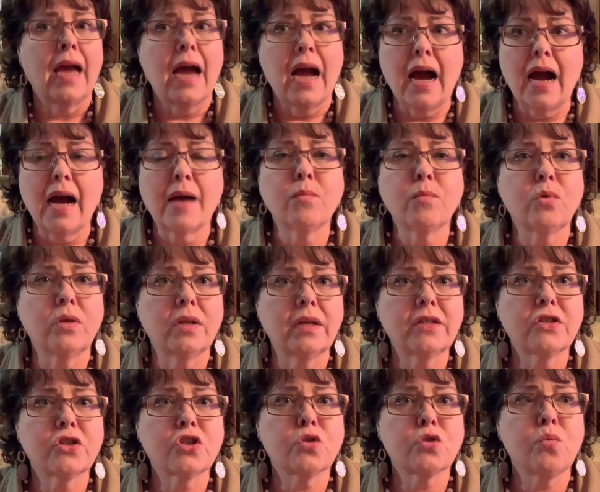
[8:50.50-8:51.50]
I'm willing
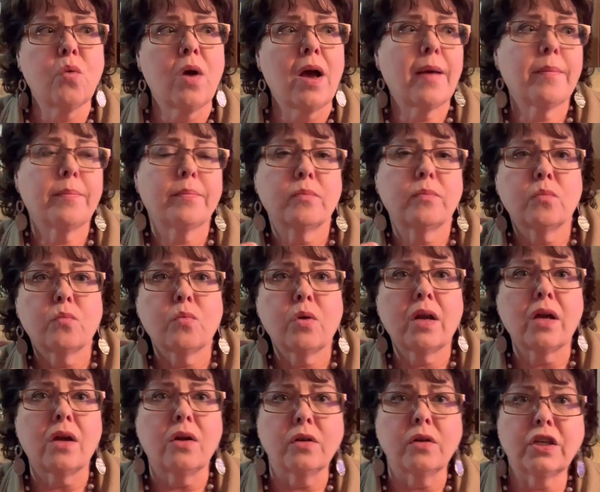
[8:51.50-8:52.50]
to swap what
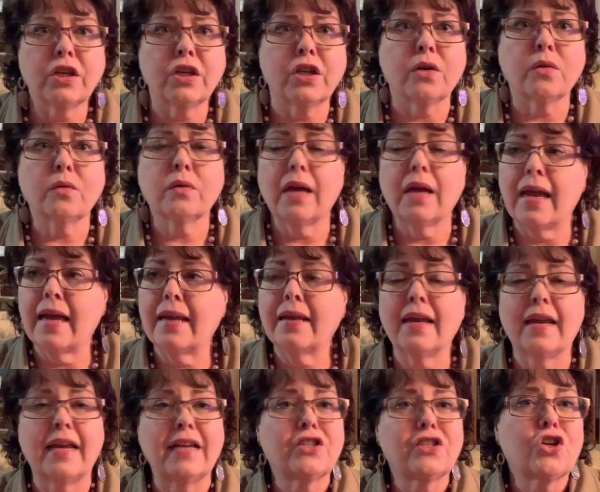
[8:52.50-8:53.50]
else, you know, and
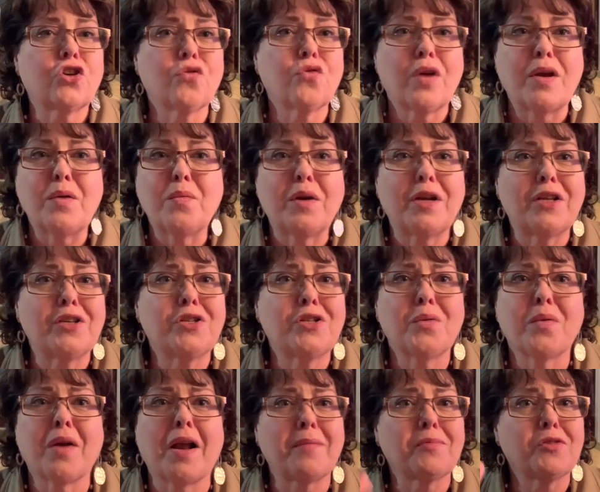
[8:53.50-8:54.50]
it's a great way to
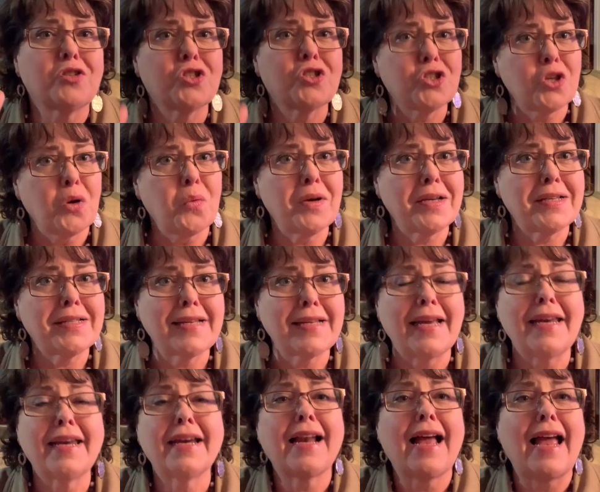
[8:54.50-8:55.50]
do it. I'm just so
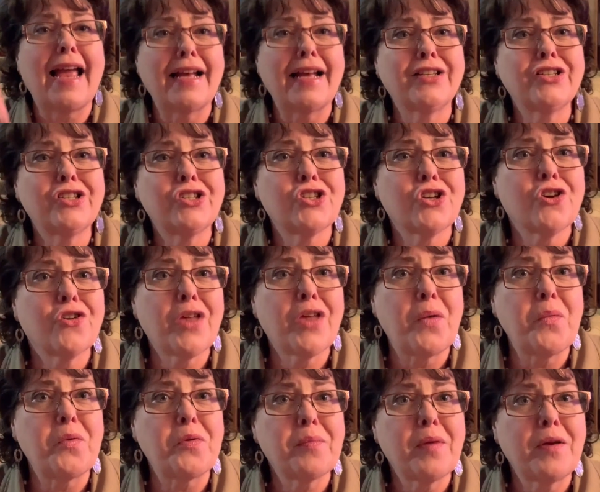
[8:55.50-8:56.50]
excited. I had to share
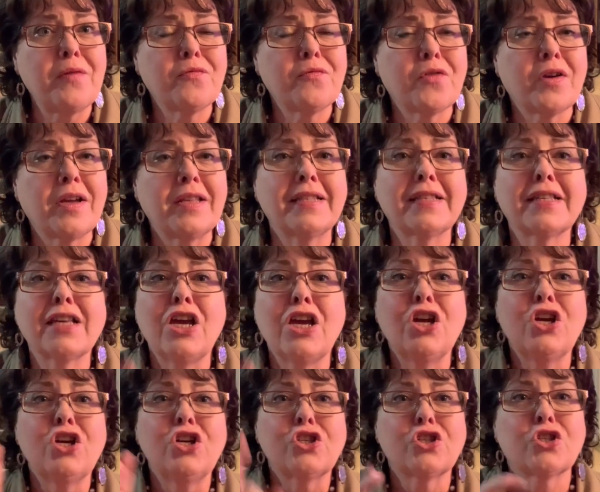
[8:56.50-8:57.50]
that with my friends.
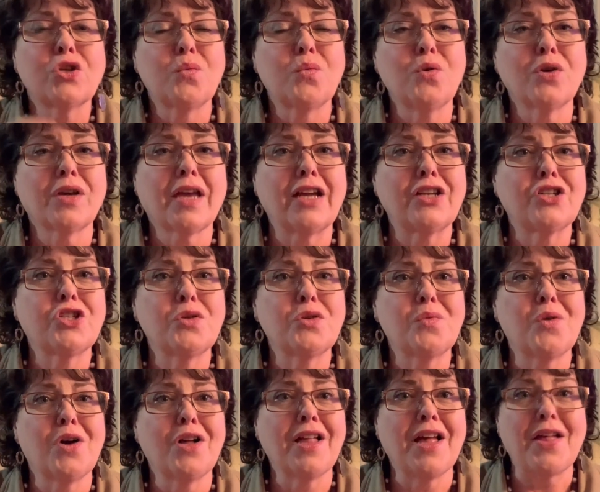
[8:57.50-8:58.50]
So we'll catch
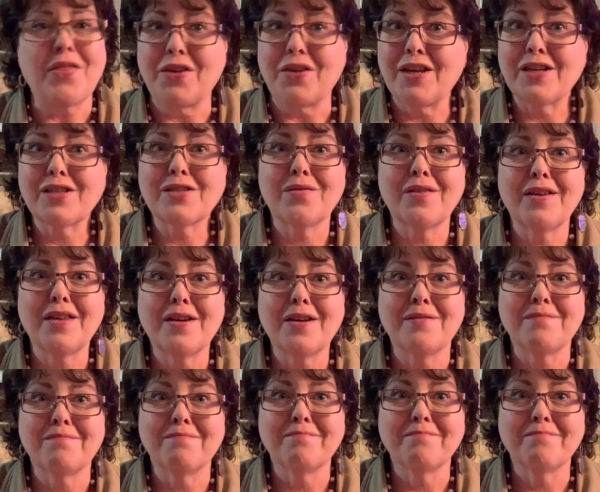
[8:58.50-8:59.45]
you all on the next video.